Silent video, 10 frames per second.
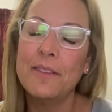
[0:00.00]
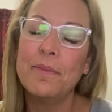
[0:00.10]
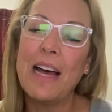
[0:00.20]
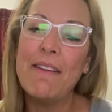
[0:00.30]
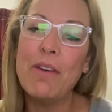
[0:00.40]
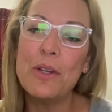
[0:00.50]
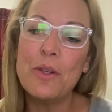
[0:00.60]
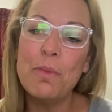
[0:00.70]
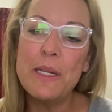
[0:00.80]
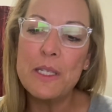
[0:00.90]
I've
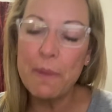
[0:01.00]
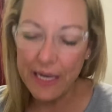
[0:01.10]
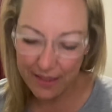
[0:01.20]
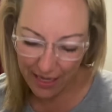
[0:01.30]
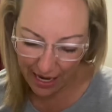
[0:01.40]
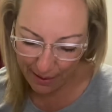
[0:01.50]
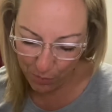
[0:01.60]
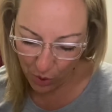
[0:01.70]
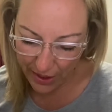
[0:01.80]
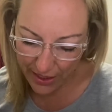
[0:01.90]
also been spending time
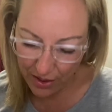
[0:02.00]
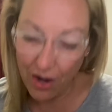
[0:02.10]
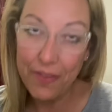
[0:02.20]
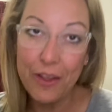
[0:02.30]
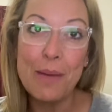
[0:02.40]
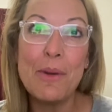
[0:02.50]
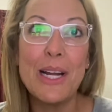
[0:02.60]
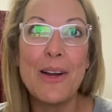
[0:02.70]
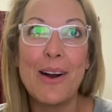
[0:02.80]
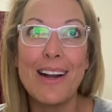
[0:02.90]
working on the
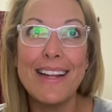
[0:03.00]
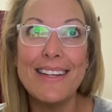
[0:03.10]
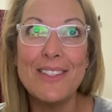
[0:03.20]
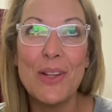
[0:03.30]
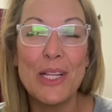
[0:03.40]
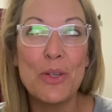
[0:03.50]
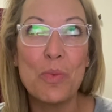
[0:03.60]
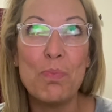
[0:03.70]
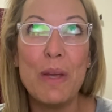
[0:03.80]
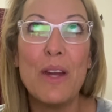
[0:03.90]
community garden. So that's
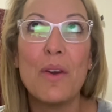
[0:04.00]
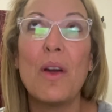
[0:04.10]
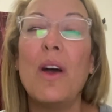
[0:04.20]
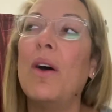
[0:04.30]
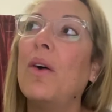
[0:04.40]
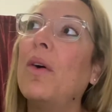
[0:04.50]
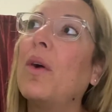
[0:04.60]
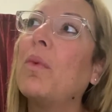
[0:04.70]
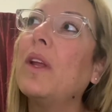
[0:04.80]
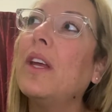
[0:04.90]
been a
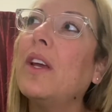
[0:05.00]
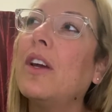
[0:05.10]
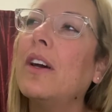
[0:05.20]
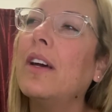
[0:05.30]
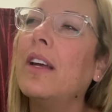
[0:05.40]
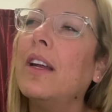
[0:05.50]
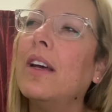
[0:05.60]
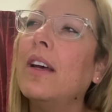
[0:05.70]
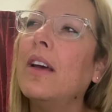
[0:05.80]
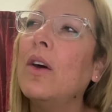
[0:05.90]
really good
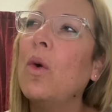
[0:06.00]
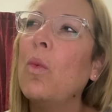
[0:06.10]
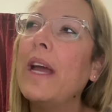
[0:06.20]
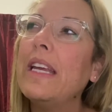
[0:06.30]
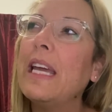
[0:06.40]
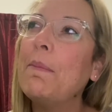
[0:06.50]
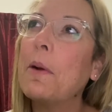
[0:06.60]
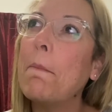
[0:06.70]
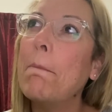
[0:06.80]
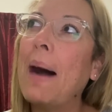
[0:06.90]
way to keep
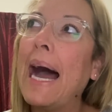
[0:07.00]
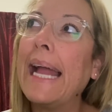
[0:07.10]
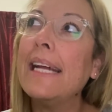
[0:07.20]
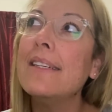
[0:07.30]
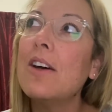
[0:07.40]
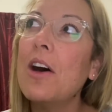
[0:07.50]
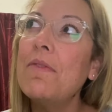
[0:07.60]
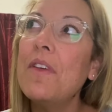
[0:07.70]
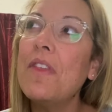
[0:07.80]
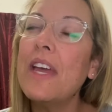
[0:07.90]
your mind
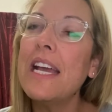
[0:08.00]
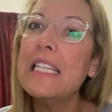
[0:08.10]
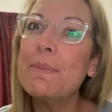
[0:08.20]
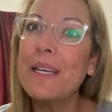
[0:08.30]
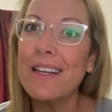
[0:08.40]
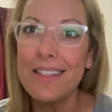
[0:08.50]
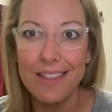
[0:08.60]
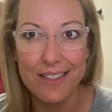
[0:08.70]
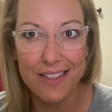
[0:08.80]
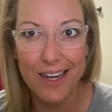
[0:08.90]
off of things because
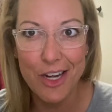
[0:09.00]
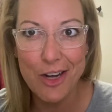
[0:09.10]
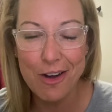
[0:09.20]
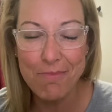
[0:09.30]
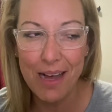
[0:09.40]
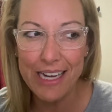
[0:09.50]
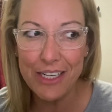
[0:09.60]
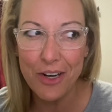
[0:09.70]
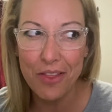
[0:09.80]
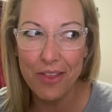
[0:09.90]
listen, your mind
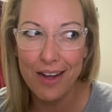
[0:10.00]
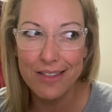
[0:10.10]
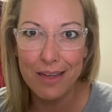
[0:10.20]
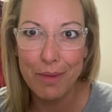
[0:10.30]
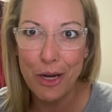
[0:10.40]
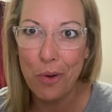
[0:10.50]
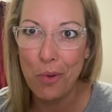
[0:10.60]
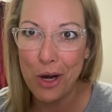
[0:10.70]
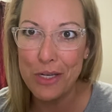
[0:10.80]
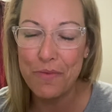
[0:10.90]
and your thoughts can be your
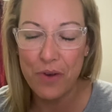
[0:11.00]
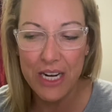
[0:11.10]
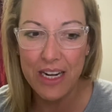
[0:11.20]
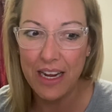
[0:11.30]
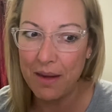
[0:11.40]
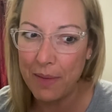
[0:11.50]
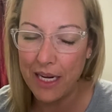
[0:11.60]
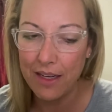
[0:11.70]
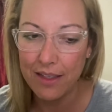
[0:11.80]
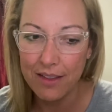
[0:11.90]
worst freaking
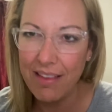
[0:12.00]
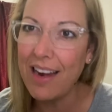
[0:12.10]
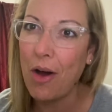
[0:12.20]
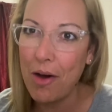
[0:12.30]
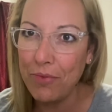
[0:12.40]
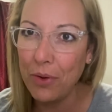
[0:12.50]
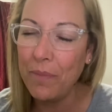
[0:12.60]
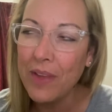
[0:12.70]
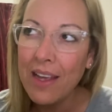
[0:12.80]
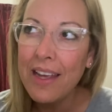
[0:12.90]
enemy. Isn't that
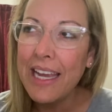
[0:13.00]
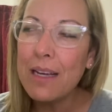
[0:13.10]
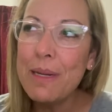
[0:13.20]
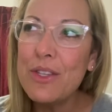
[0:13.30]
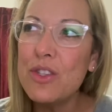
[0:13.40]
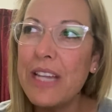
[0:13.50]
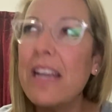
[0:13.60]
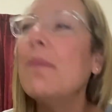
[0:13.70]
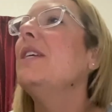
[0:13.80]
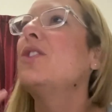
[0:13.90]
awful? They
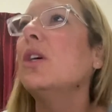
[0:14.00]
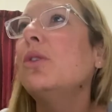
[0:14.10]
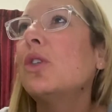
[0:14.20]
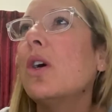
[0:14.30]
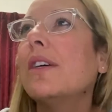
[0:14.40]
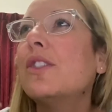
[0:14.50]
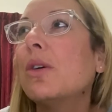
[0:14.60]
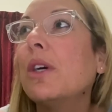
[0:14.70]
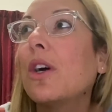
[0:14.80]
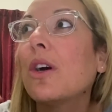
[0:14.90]
can be so strong and
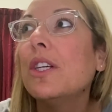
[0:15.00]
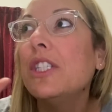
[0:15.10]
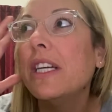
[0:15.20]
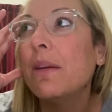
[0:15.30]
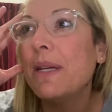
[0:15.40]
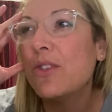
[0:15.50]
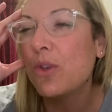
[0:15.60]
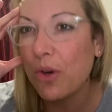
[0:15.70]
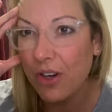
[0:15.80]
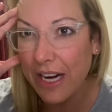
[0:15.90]
so encouraging and be
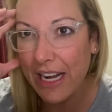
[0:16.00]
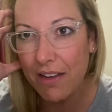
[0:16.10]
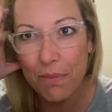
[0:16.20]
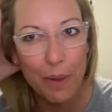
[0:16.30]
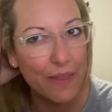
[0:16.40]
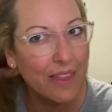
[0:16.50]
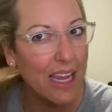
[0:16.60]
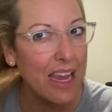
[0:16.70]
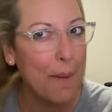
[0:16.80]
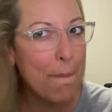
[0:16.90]
so creative, but
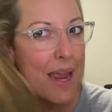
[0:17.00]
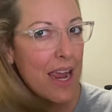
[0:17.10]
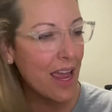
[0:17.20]
then man,